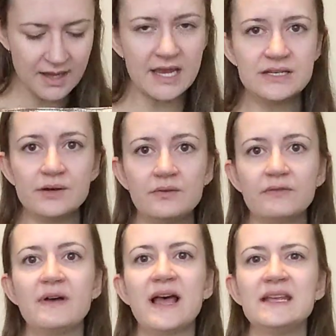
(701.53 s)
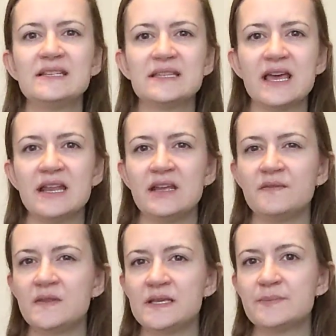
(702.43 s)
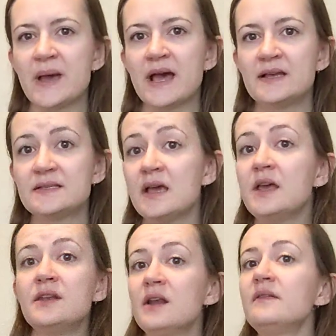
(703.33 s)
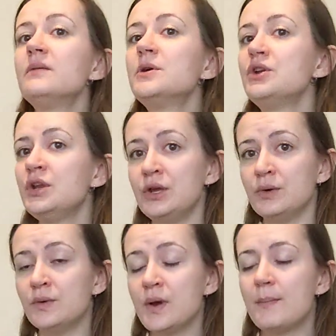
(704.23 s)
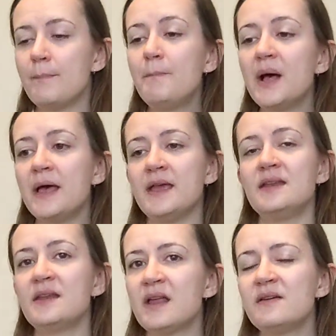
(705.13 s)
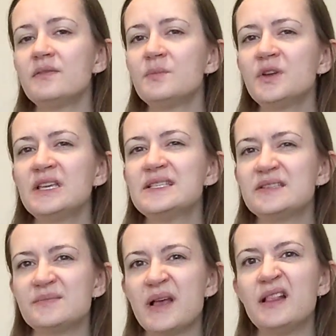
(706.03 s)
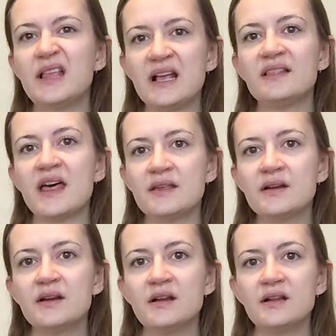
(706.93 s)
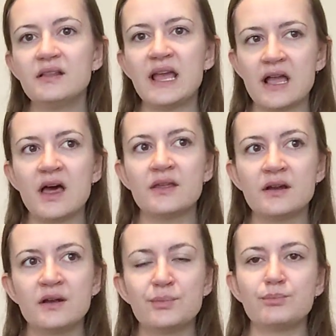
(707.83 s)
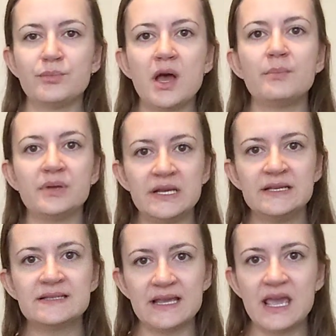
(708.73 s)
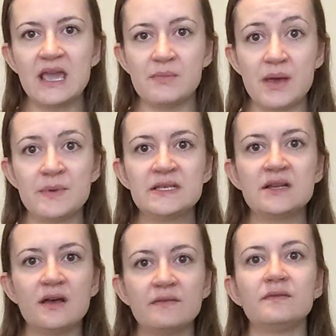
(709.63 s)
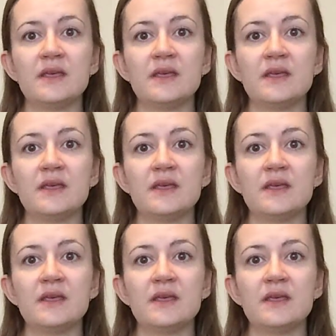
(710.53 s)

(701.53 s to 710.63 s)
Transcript: I don't find that any of these bags, none of them are new, but none of them really smell like leather, like other companies like K&M and stuff.